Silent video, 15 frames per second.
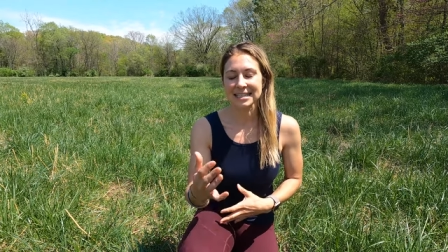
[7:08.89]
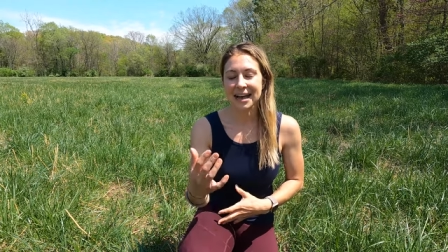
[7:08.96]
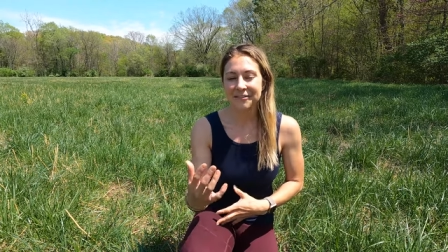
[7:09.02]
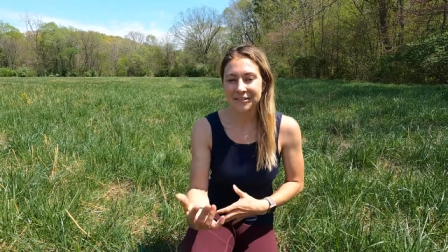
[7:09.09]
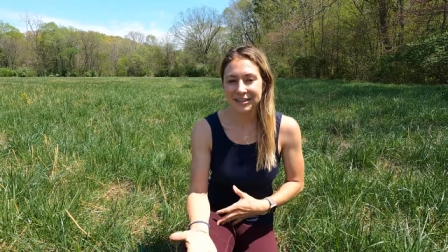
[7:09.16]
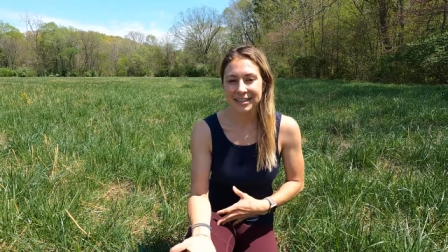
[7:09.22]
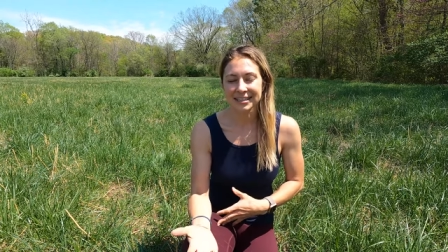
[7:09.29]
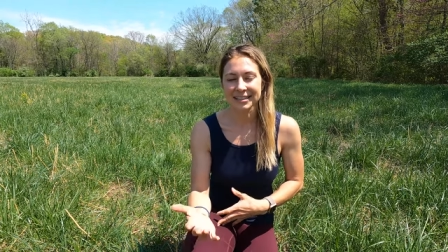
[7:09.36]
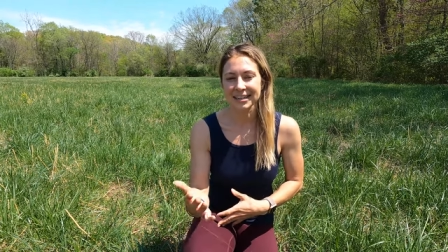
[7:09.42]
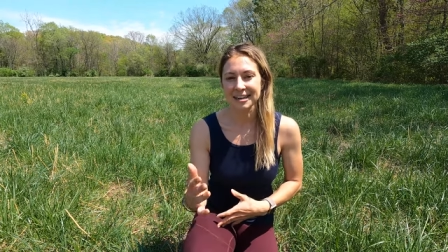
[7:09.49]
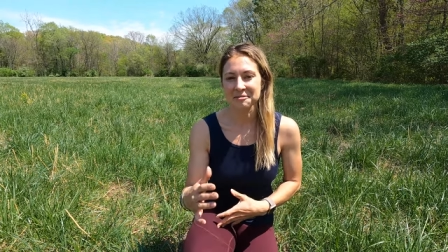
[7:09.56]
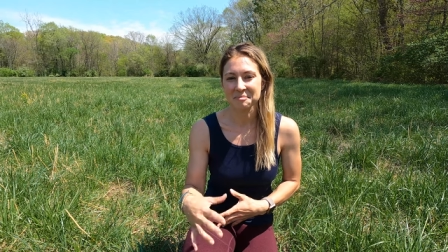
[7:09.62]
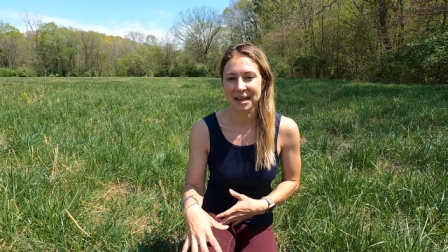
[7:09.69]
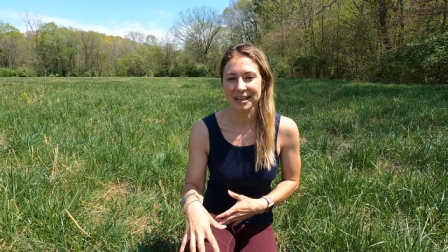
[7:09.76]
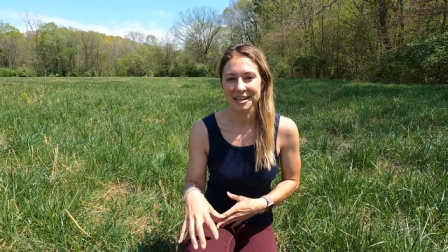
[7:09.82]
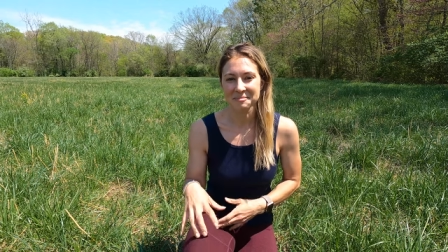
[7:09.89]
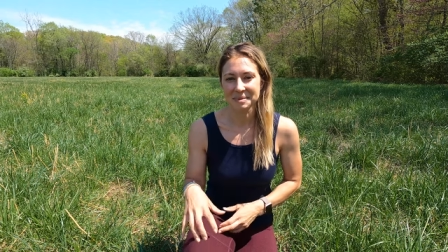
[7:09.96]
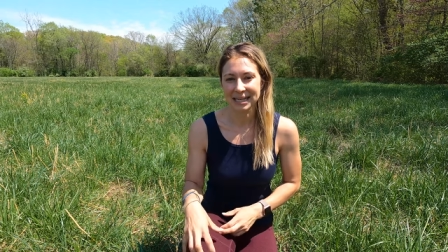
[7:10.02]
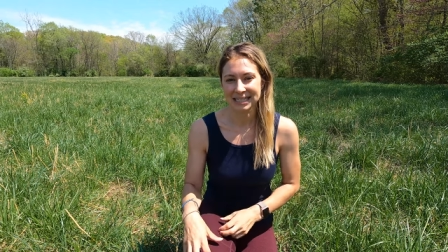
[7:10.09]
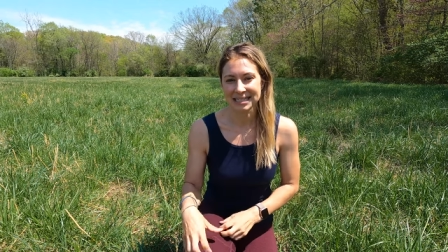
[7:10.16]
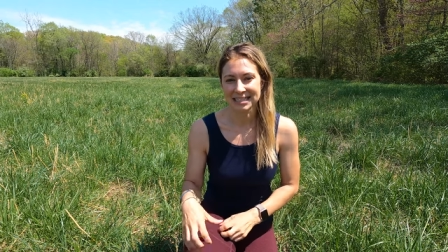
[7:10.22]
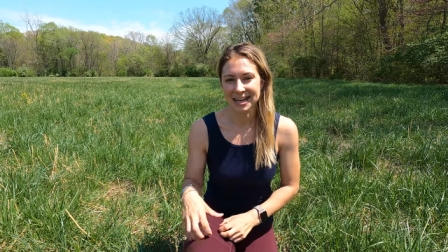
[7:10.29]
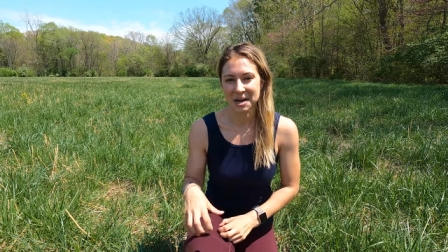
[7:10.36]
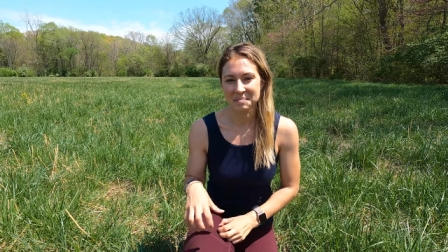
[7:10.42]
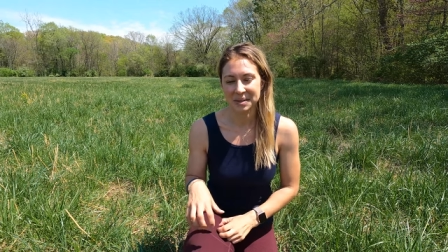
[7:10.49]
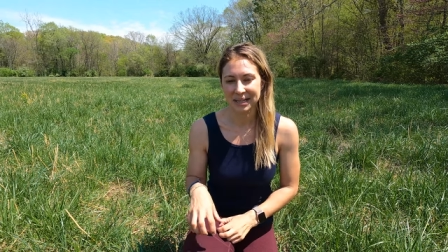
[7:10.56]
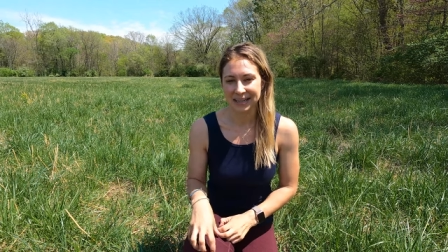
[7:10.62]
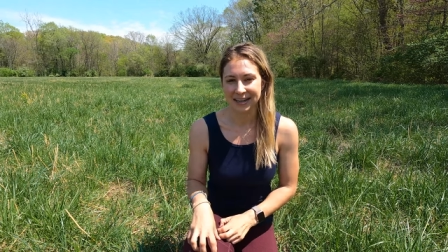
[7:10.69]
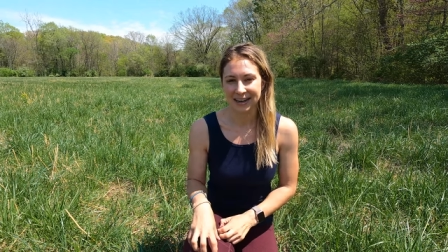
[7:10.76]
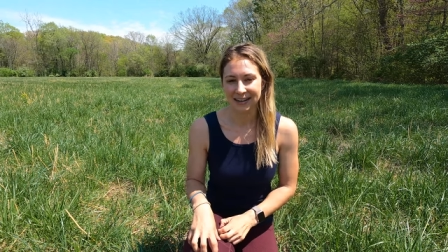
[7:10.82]
definitely make a pit stop
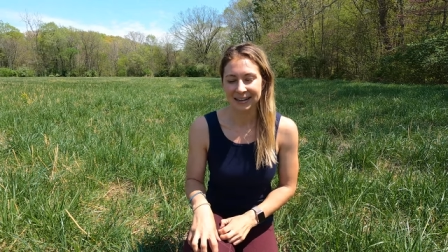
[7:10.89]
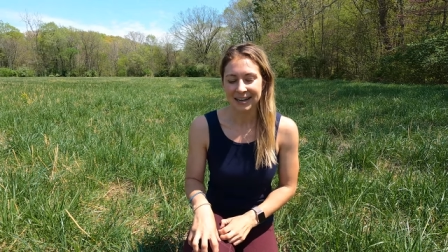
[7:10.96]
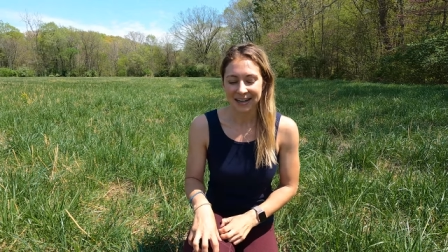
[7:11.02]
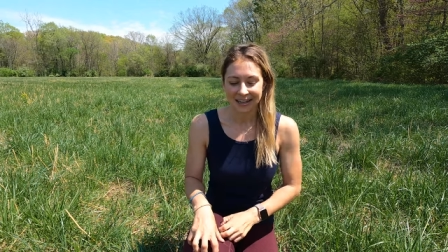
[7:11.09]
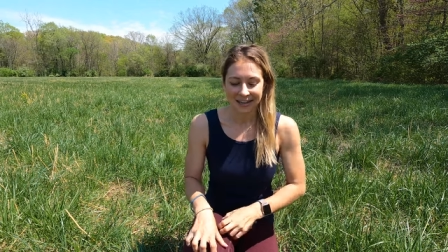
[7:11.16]
here.